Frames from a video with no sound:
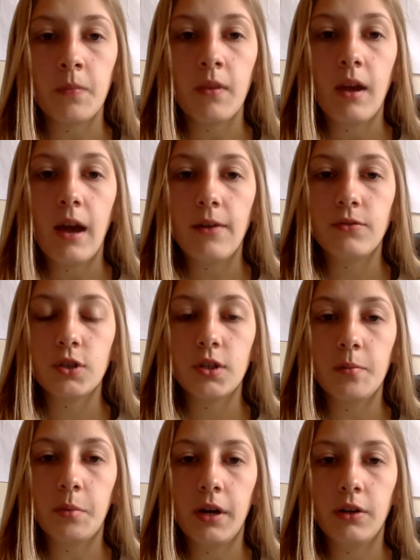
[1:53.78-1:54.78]
After a
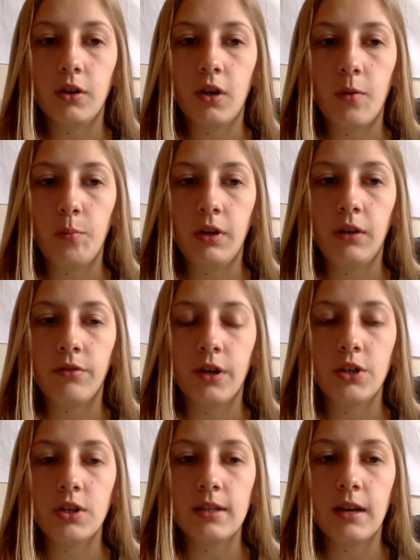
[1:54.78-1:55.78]
brand or company
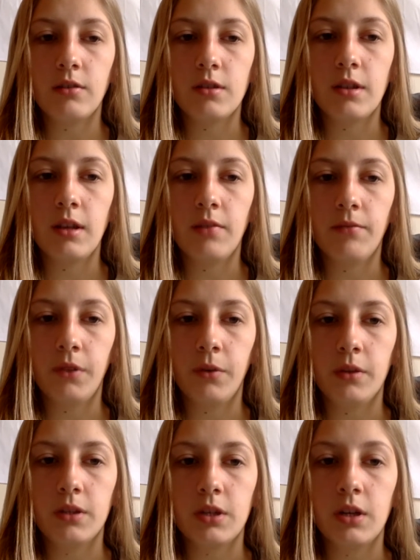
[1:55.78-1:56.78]
reaches out to the
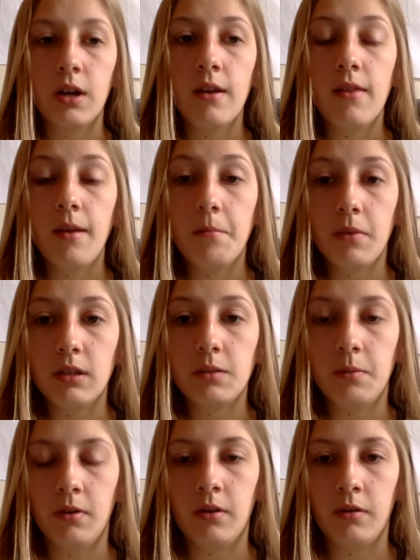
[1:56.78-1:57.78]
influencer, they must
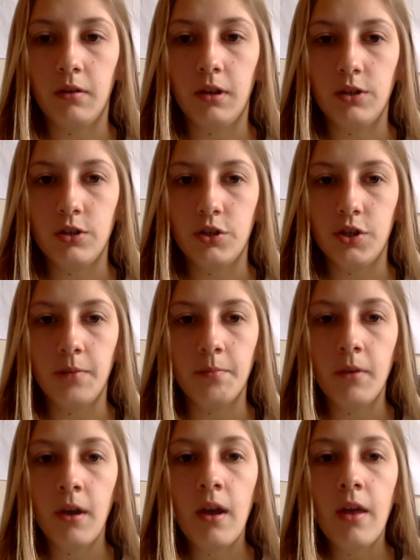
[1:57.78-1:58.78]
build a relationship.
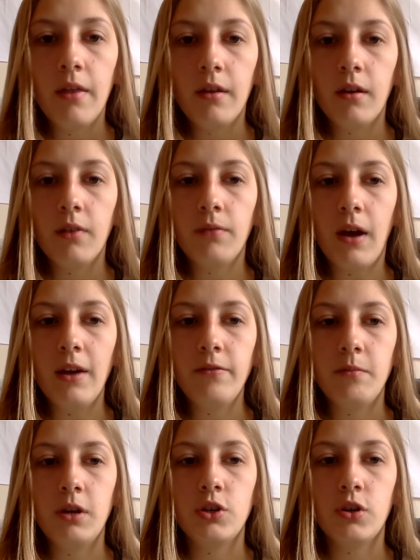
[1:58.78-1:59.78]
There are 5
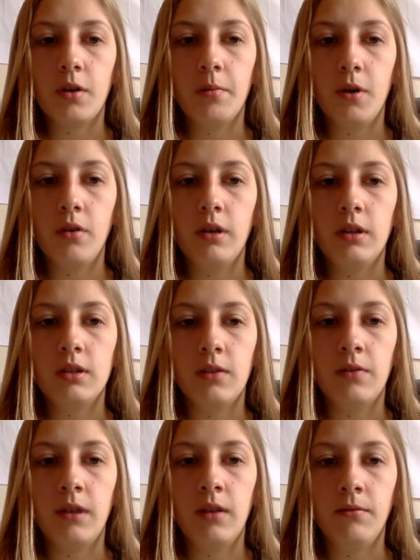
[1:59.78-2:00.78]
major components of an
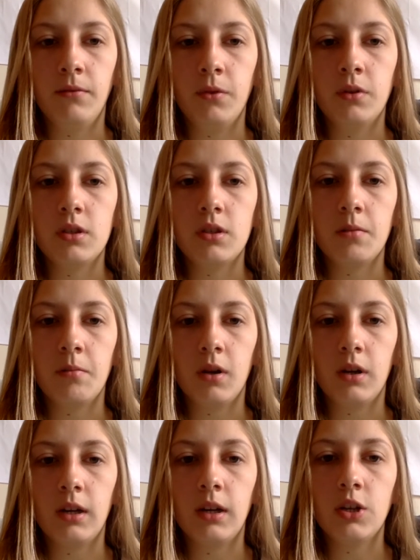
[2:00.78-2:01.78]
influencer
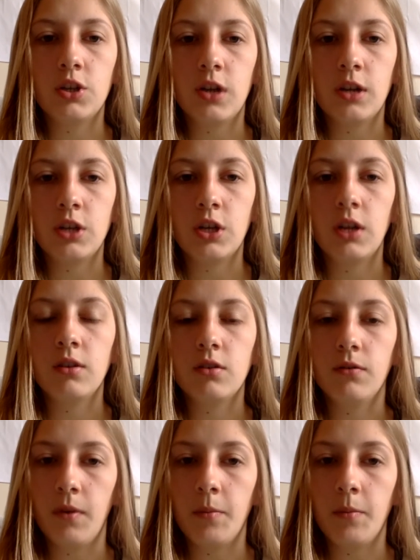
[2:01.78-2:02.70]
marketing strategy from the